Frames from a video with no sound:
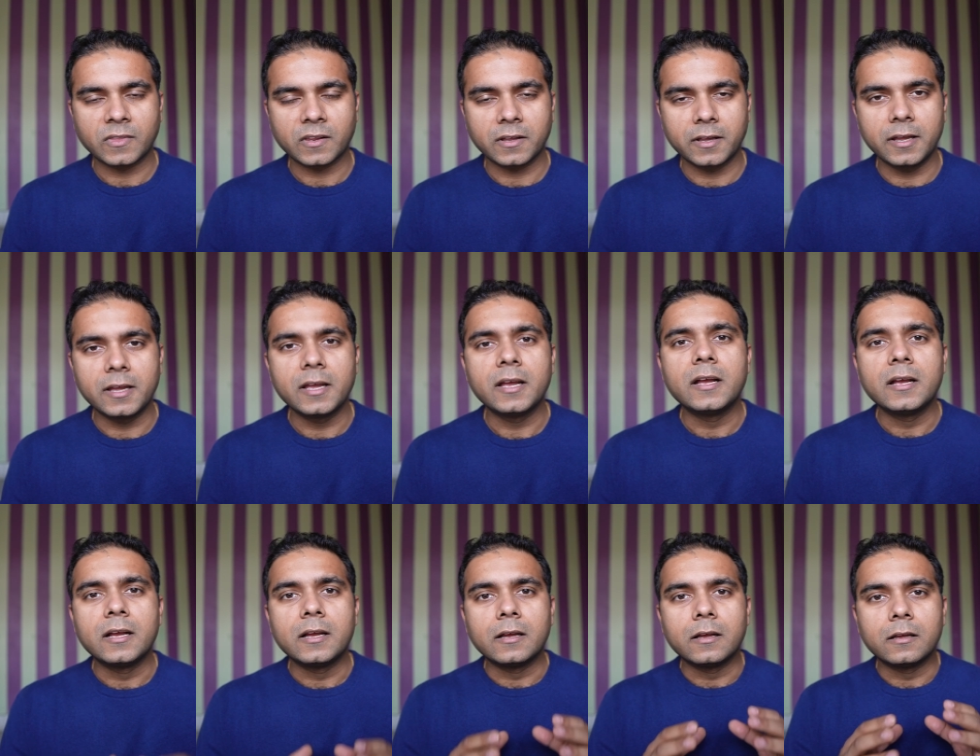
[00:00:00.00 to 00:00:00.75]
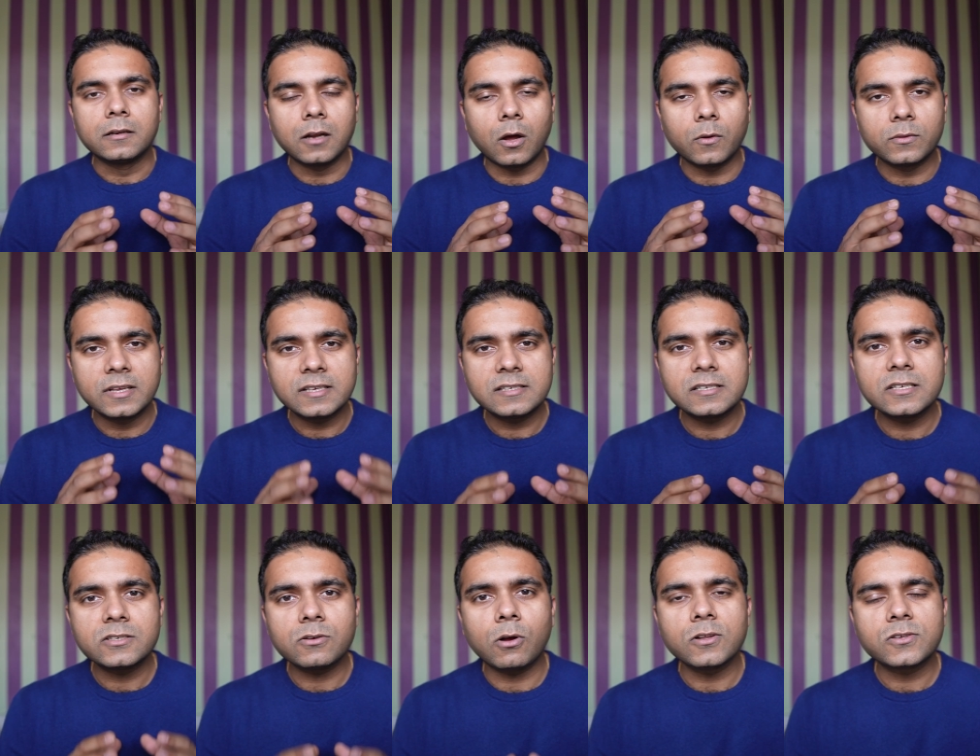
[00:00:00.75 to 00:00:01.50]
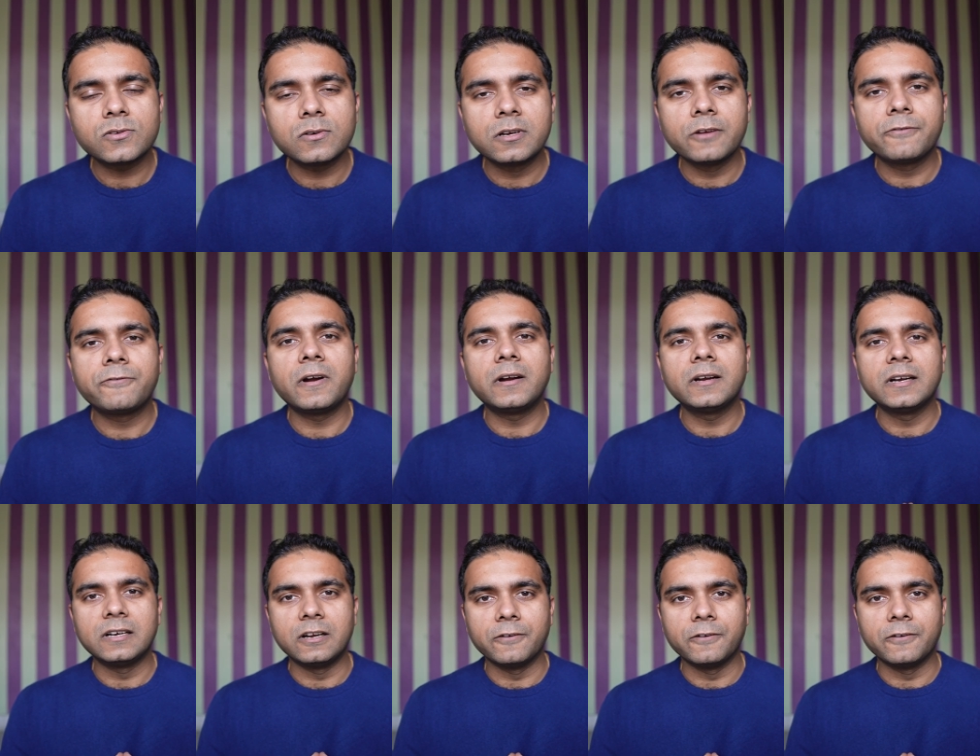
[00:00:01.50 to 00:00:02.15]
Okay. Now, this is also different in